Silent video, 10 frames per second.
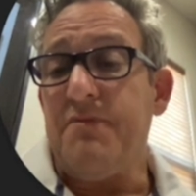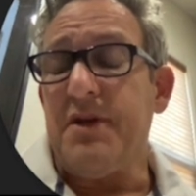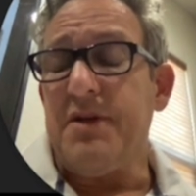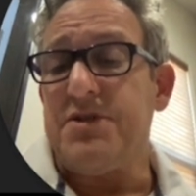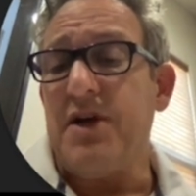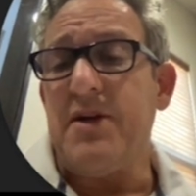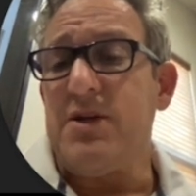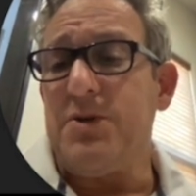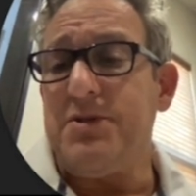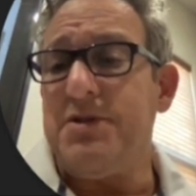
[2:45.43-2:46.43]
the
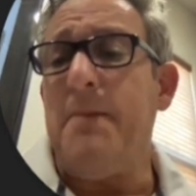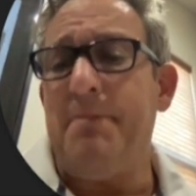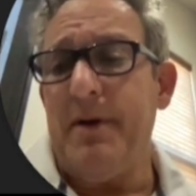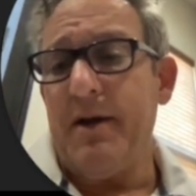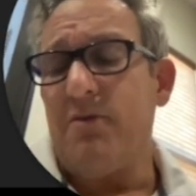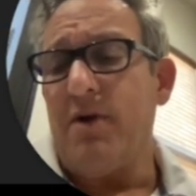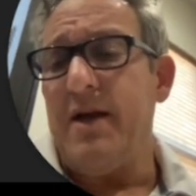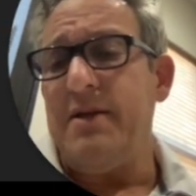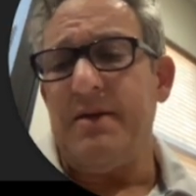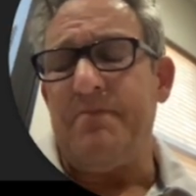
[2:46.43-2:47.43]
cellular dumping,
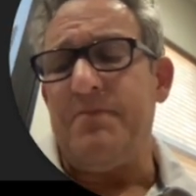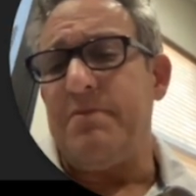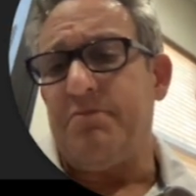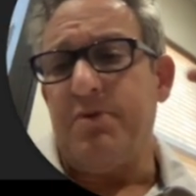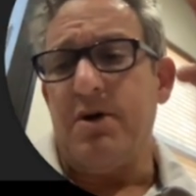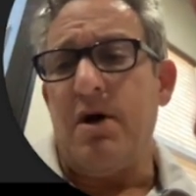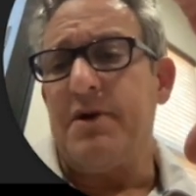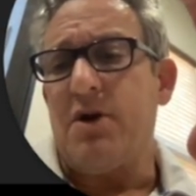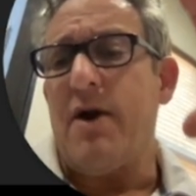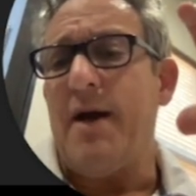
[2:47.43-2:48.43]
right? They put all the
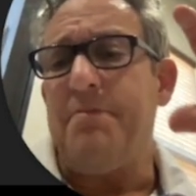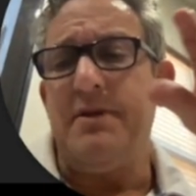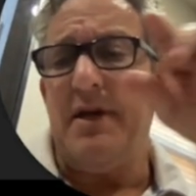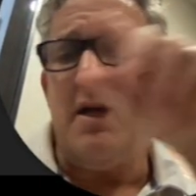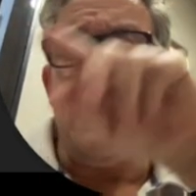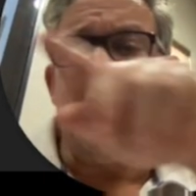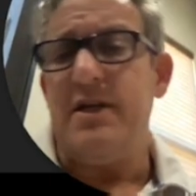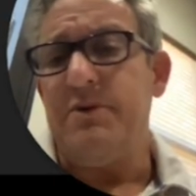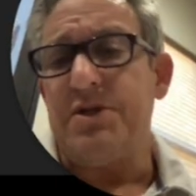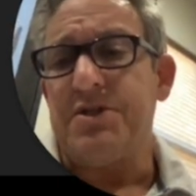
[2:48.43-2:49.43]
crap in there, and then
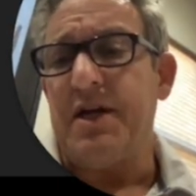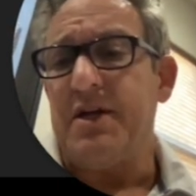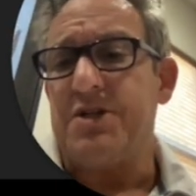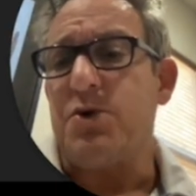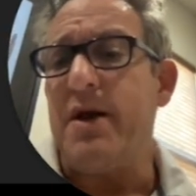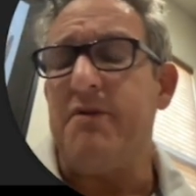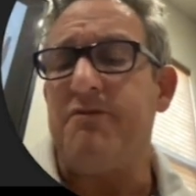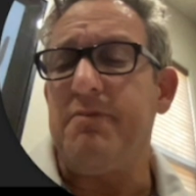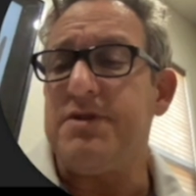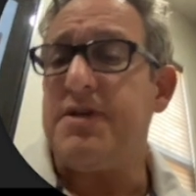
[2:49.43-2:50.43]
it would just get excreted
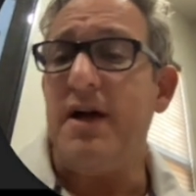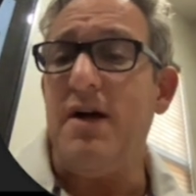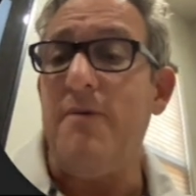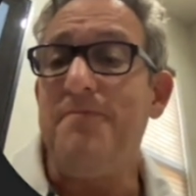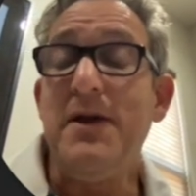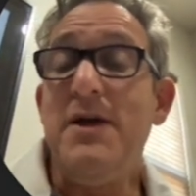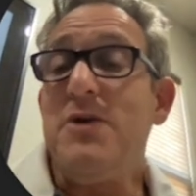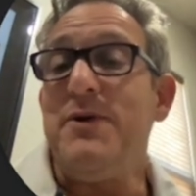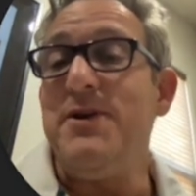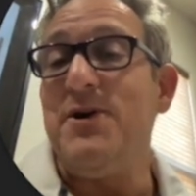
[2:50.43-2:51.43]
from the cell.
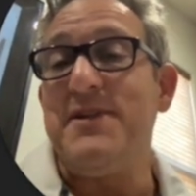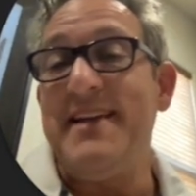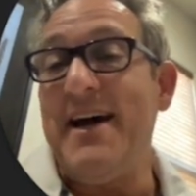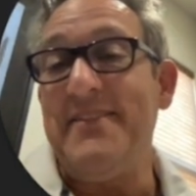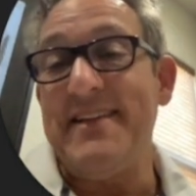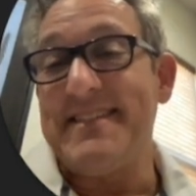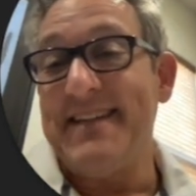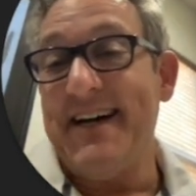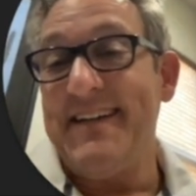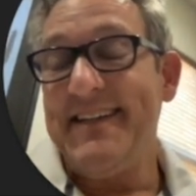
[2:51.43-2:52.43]
We know that now that's
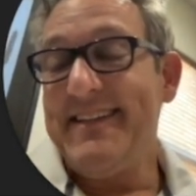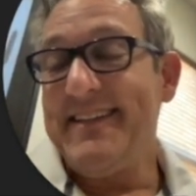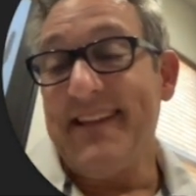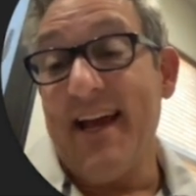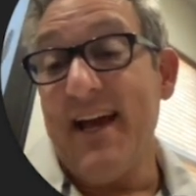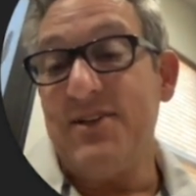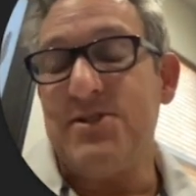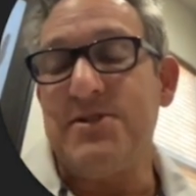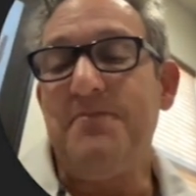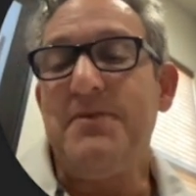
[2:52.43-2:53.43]
not the
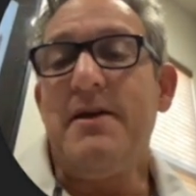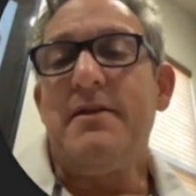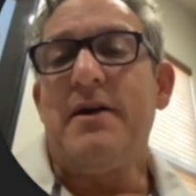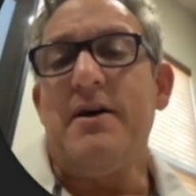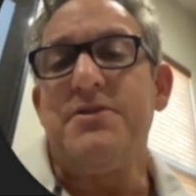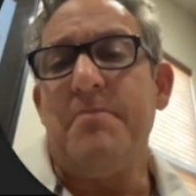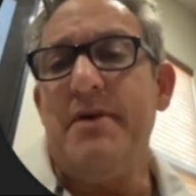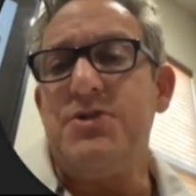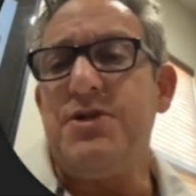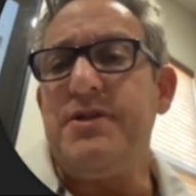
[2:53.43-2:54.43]
case. As I
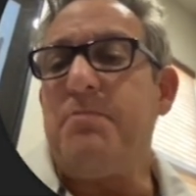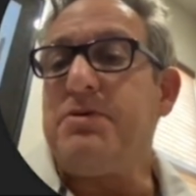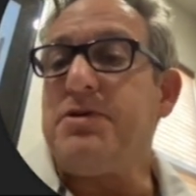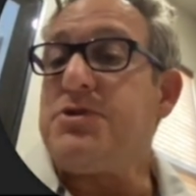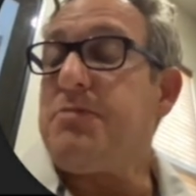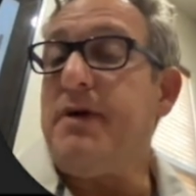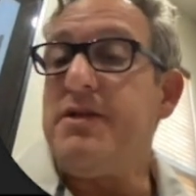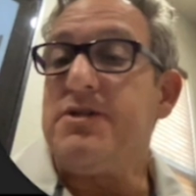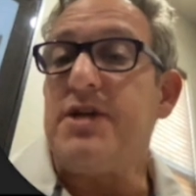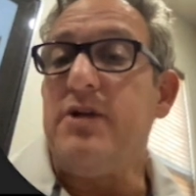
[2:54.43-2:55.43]
mentioned, they participate
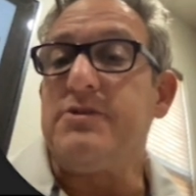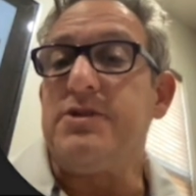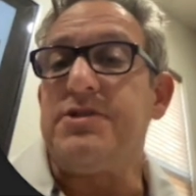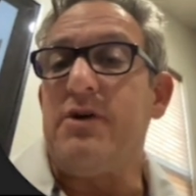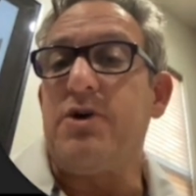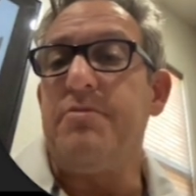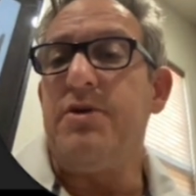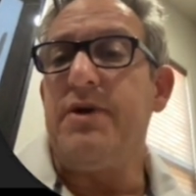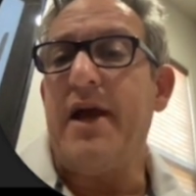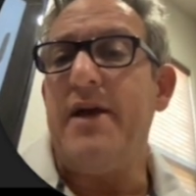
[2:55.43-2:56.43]
in cell-to-cell
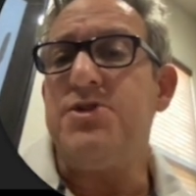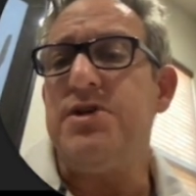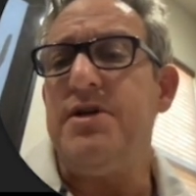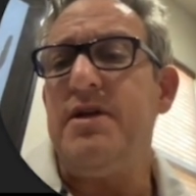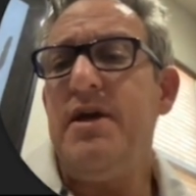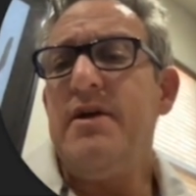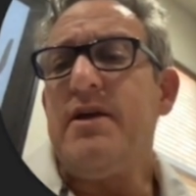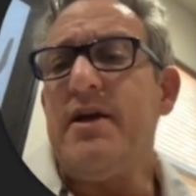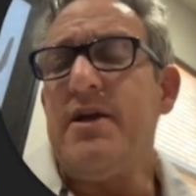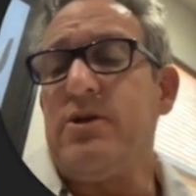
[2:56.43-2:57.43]
communication.
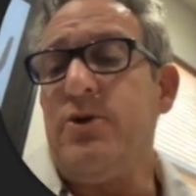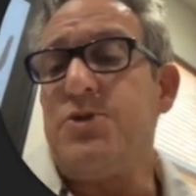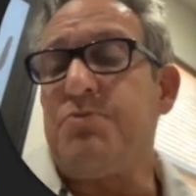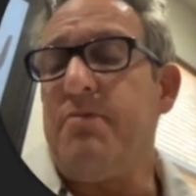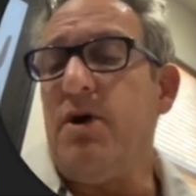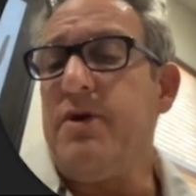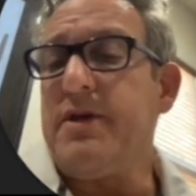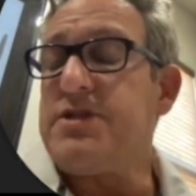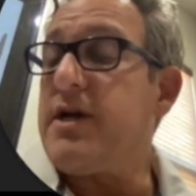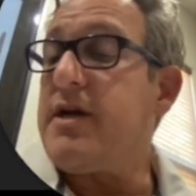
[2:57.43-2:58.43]
That includes
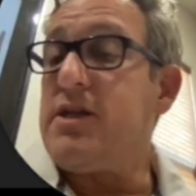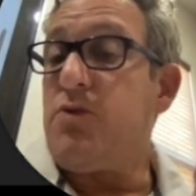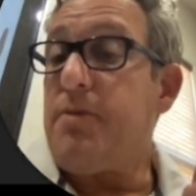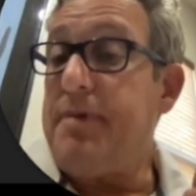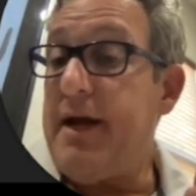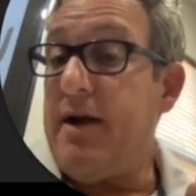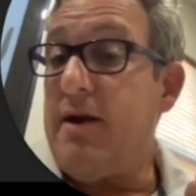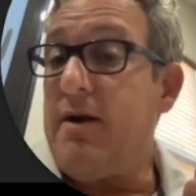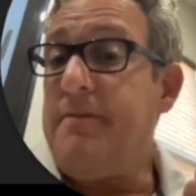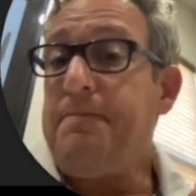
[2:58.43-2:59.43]
promoting cellular
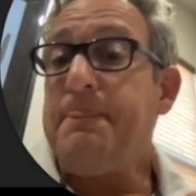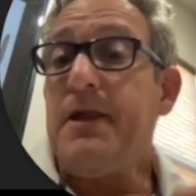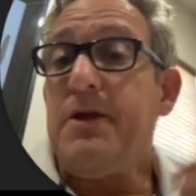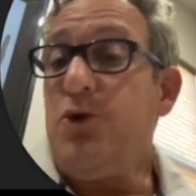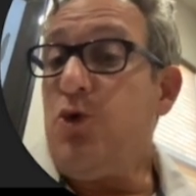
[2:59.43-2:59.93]
repair, new